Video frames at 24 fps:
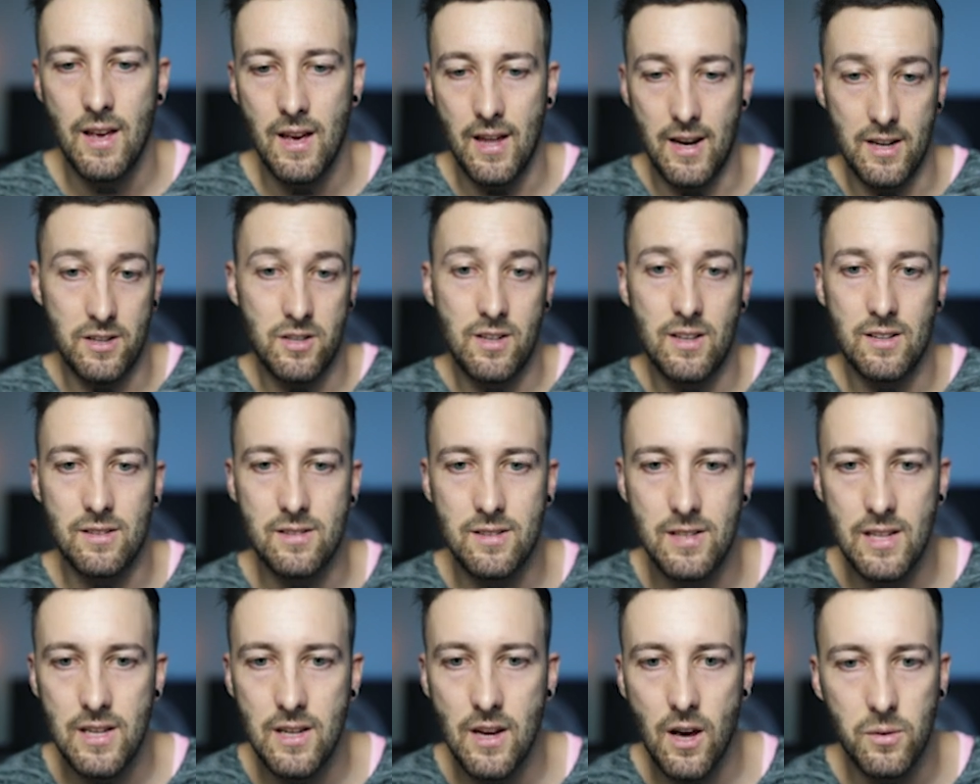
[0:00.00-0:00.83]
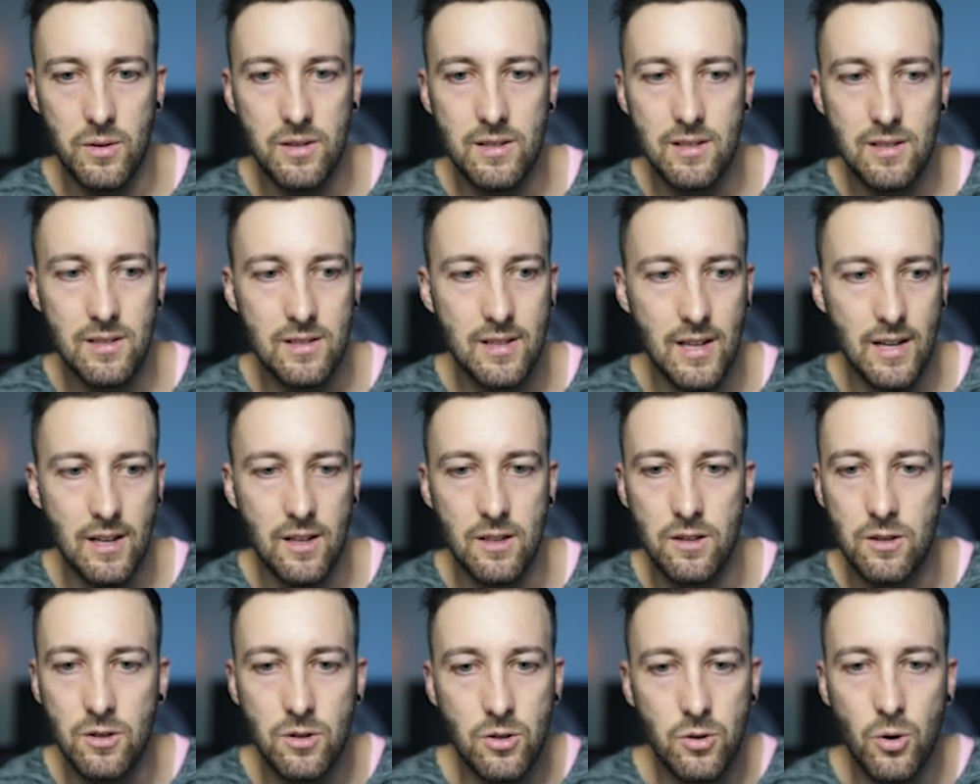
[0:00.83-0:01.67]
And as you can see now, this is like
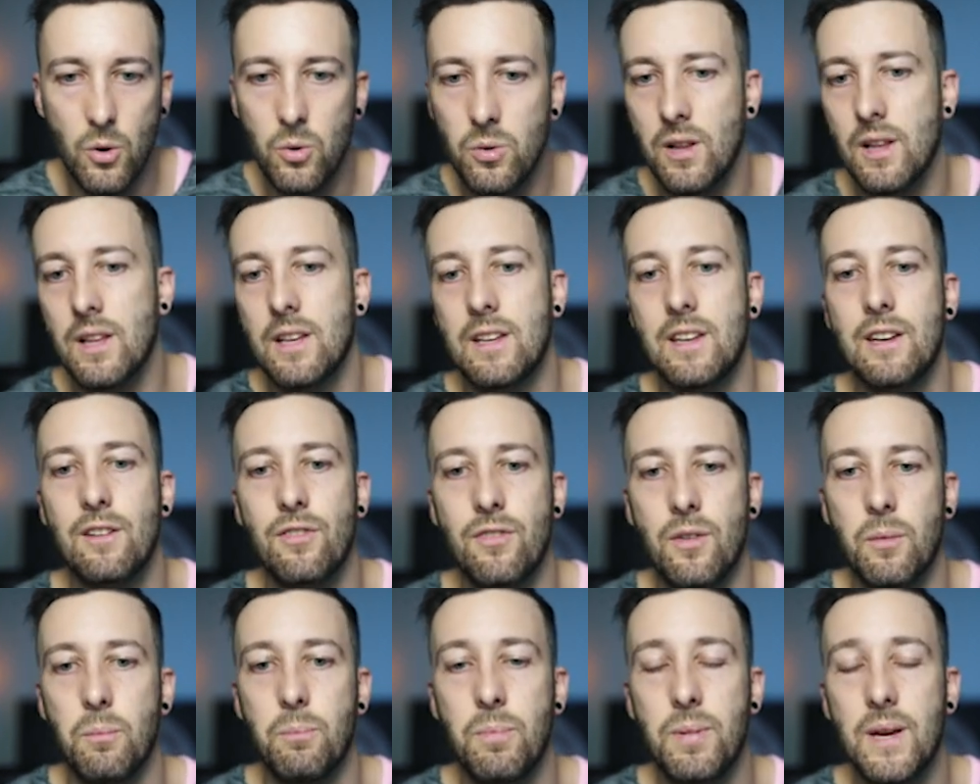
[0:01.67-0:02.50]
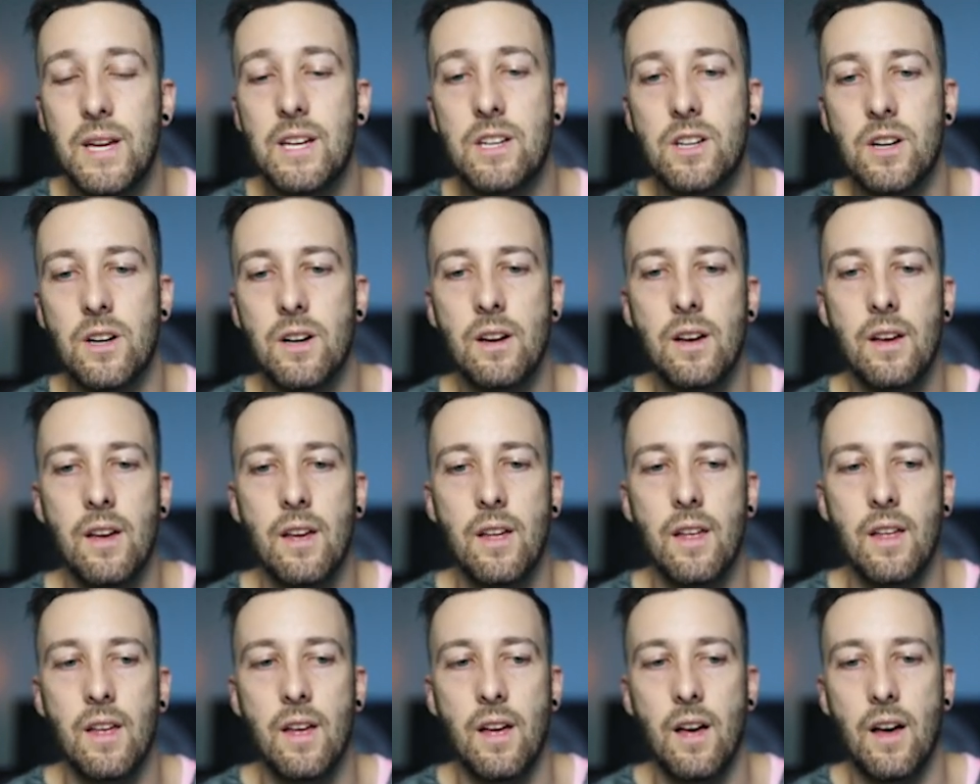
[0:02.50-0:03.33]
a totally different picture
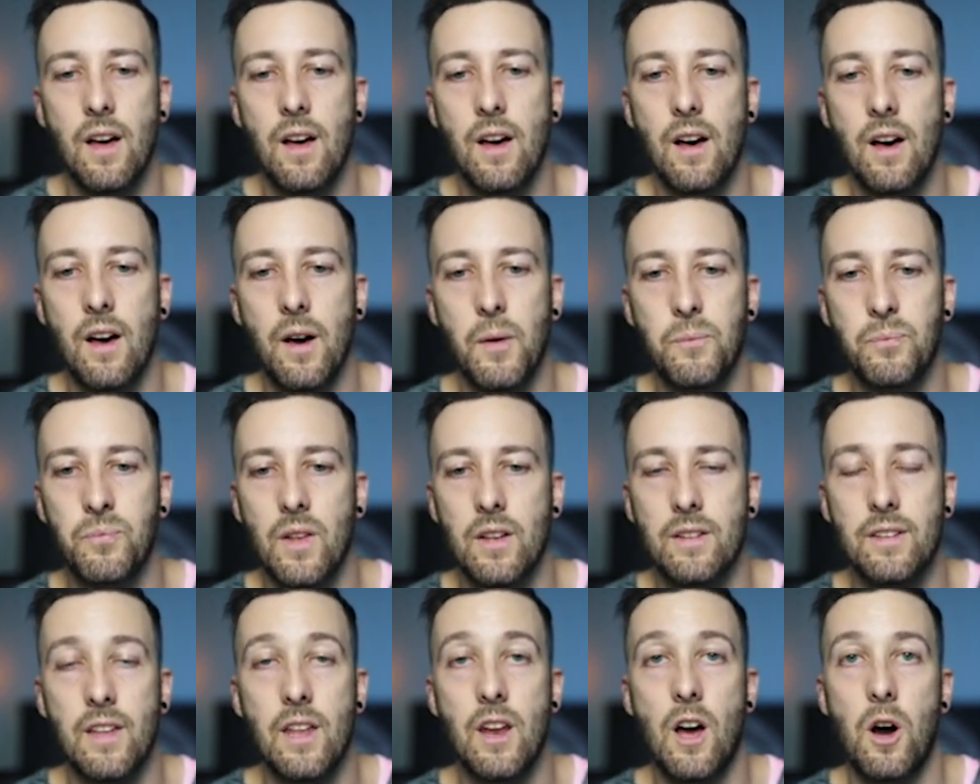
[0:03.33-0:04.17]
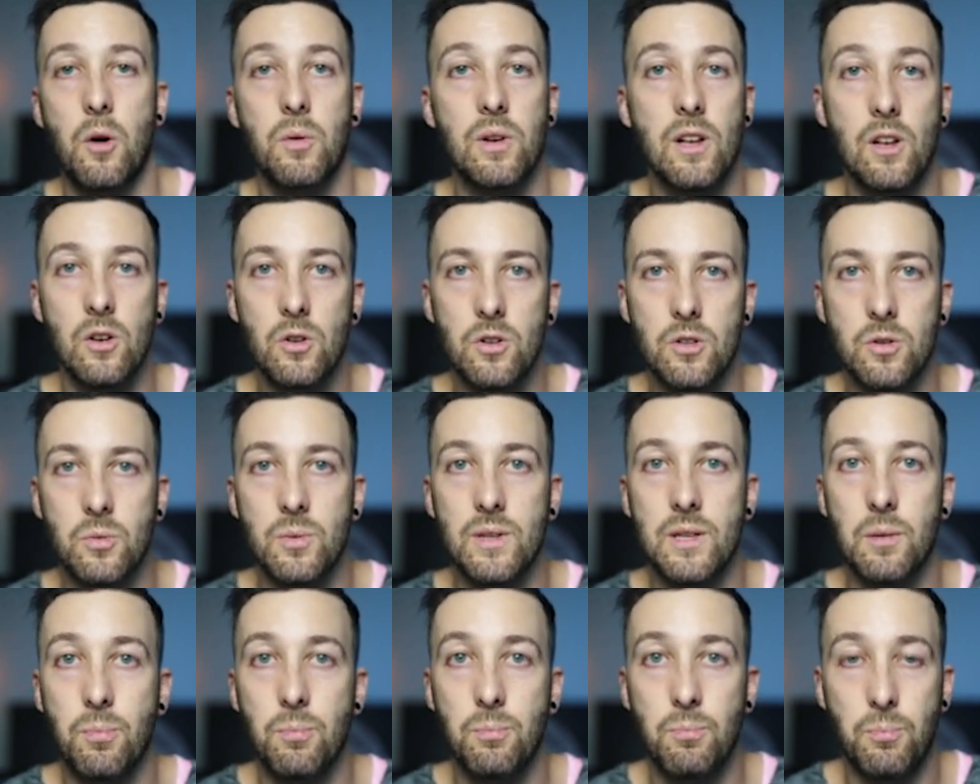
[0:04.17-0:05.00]
than how it looked
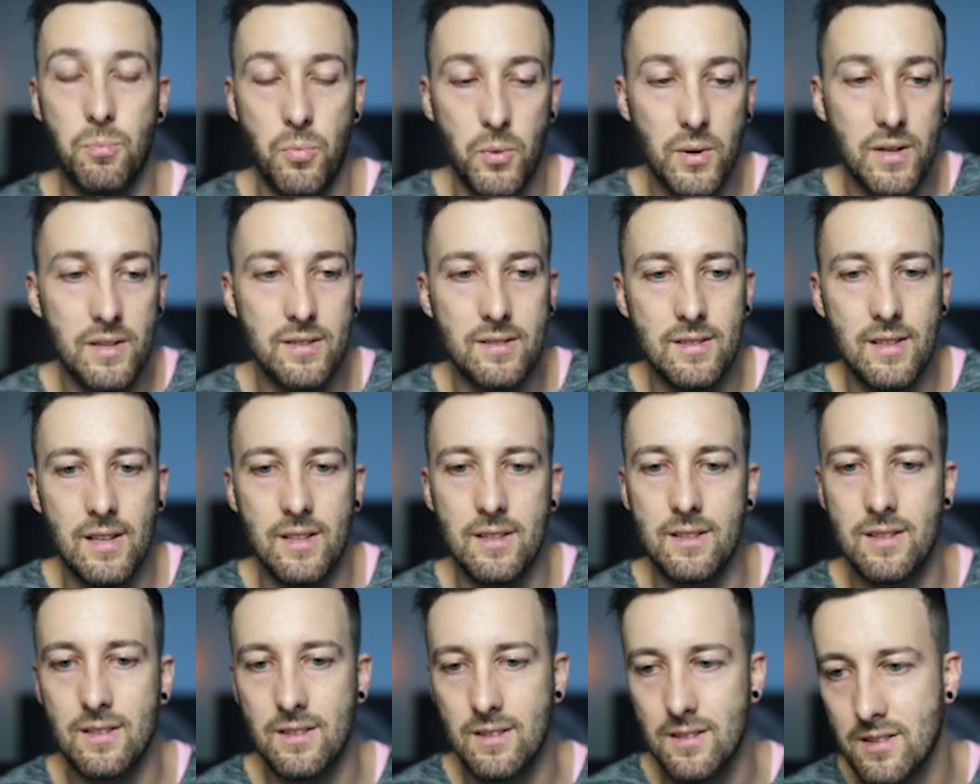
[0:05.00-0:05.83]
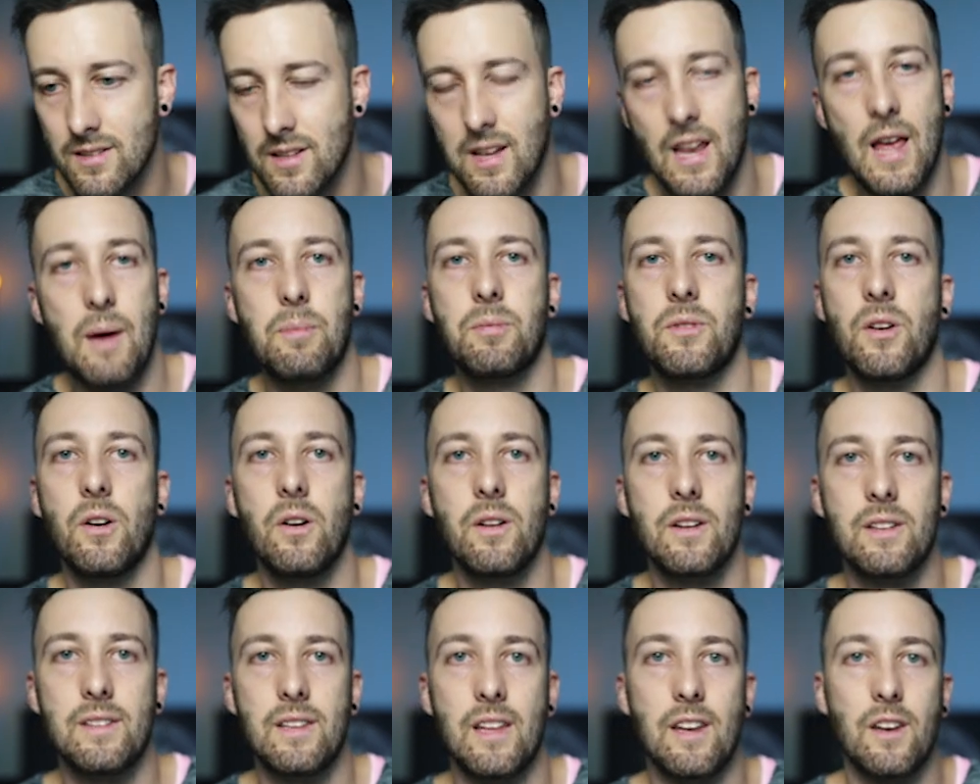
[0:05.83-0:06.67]
with the presets slapped
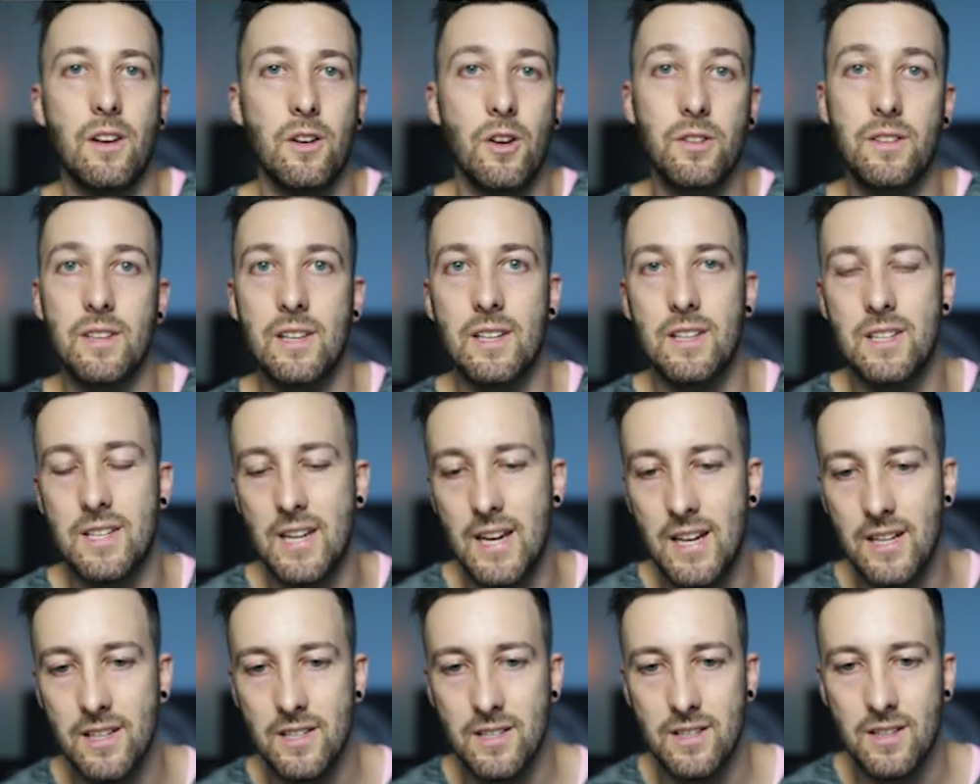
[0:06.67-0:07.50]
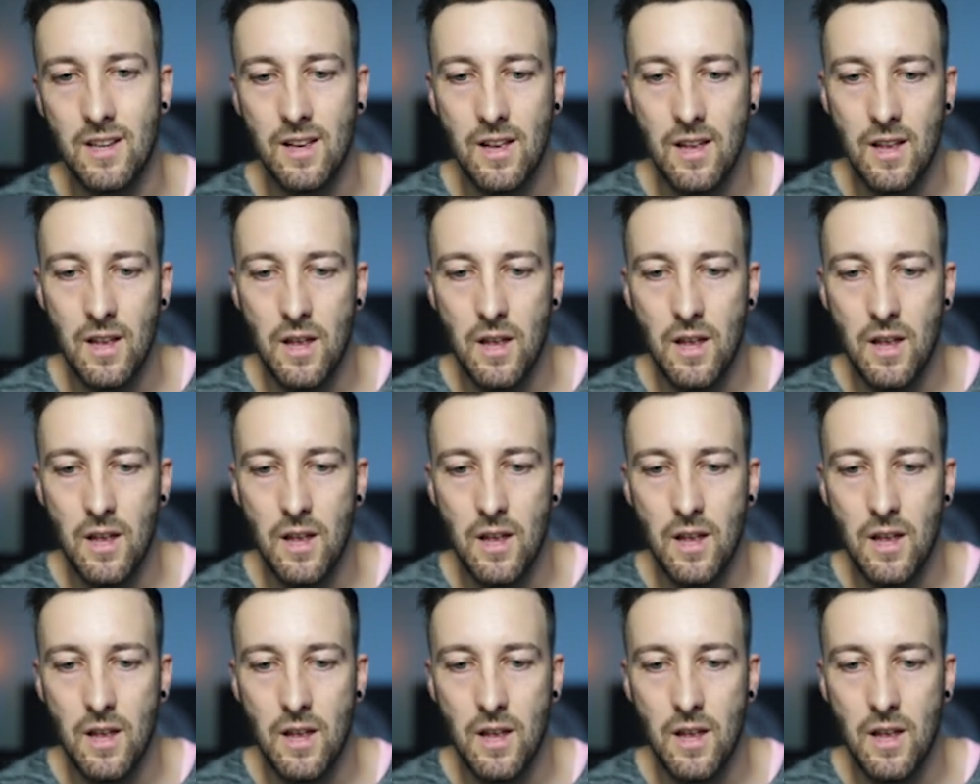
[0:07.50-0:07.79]
on it and nothing changed.